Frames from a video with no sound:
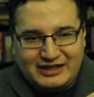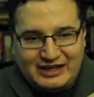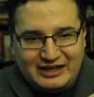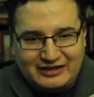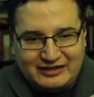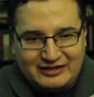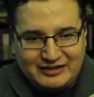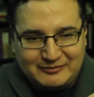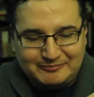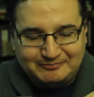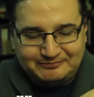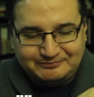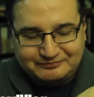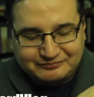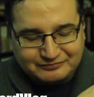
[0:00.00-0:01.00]
And
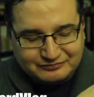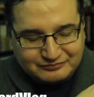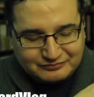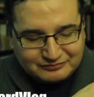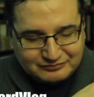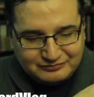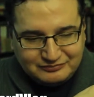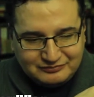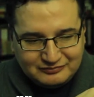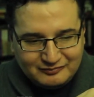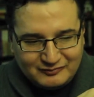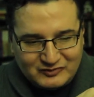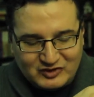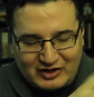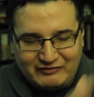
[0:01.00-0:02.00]

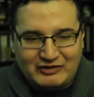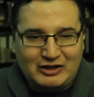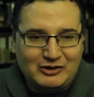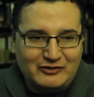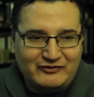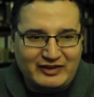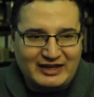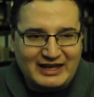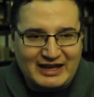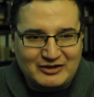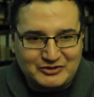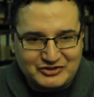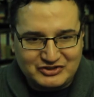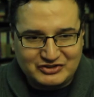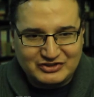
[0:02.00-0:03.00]
so I fall over the
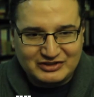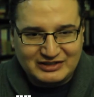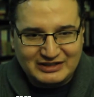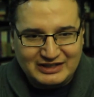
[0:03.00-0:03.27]
couch.